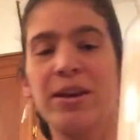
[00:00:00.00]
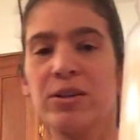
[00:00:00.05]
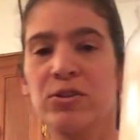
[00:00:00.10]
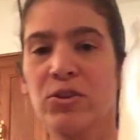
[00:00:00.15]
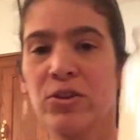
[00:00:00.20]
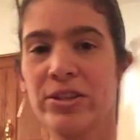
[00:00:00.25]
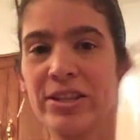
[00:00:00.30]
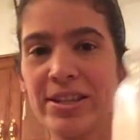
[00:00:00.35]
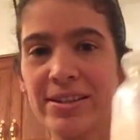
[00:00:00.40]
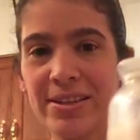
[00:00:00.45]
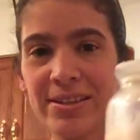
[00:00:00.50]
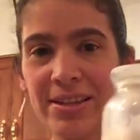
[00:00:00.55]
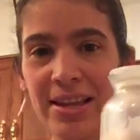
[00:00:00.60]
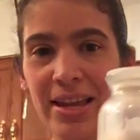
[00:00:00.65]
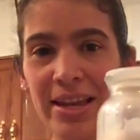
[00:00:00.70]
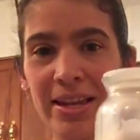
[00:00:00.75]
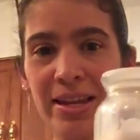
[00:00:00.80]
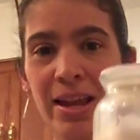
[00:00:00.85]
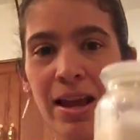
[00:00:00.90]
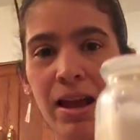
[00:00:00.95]
So this is
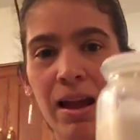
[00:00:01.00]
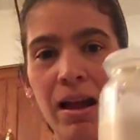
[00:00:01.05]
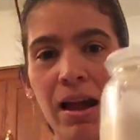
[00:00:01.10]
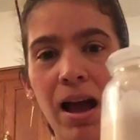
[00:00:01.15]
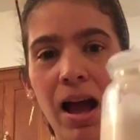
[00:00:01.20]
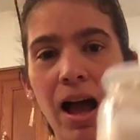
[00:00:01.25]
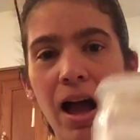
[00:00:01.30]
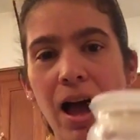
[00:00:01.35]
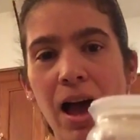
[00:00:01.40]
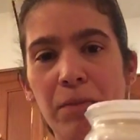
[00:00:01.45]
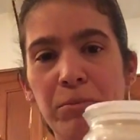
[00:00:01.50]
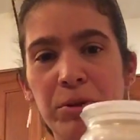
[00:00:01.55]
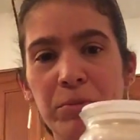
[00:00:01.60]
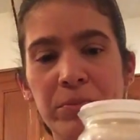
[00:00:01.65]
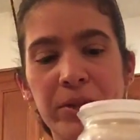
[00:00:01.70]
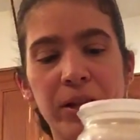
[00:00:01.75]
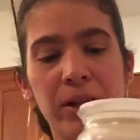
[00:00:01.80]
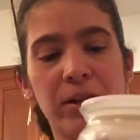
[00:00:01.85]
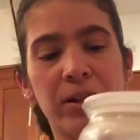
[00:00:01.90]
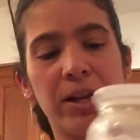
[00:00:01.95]
it, almond
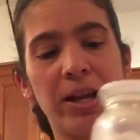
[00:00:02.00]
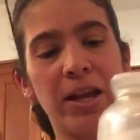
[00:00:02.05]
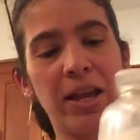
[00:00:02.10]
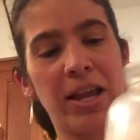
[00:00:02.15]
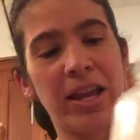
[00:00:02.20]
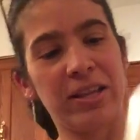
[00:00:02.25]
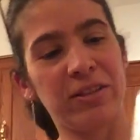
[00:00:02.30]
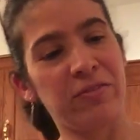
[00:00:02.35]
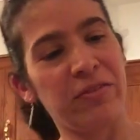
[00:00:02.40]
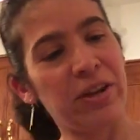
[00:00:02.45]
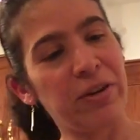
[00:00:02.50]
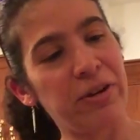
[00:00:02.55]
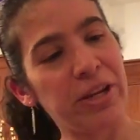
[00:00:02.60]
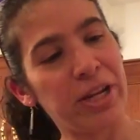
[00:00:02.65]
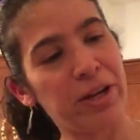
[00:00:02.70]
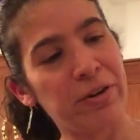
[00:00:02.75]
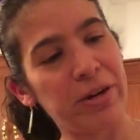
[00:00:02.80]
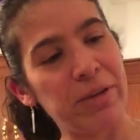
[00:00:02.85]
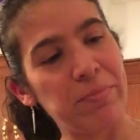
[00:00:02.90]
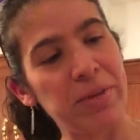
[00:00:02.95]
milk. It's very
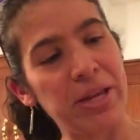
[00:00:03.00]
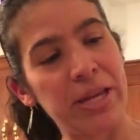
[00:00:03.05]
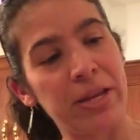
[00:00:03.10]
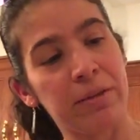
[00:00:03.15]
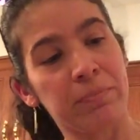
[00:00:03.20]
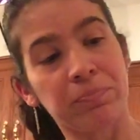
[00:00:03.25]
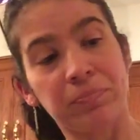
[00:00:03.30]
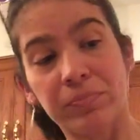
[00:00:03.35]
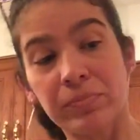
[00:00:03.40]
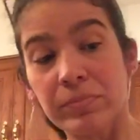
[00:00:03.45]
creamy.